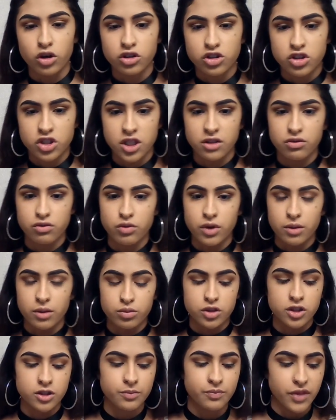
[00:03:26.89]
Chief
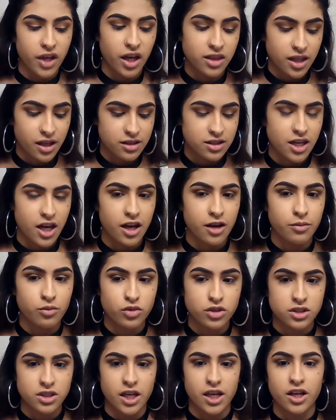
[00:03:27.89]
Weber at that time
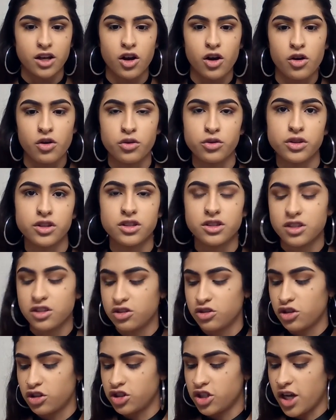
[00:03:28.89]
was like, oh, this is
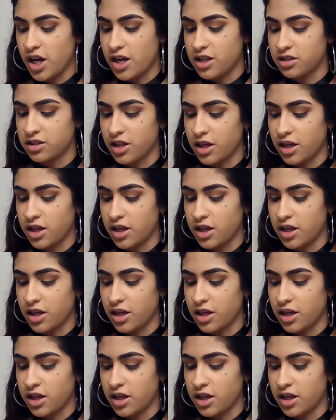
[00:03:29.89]
your chance.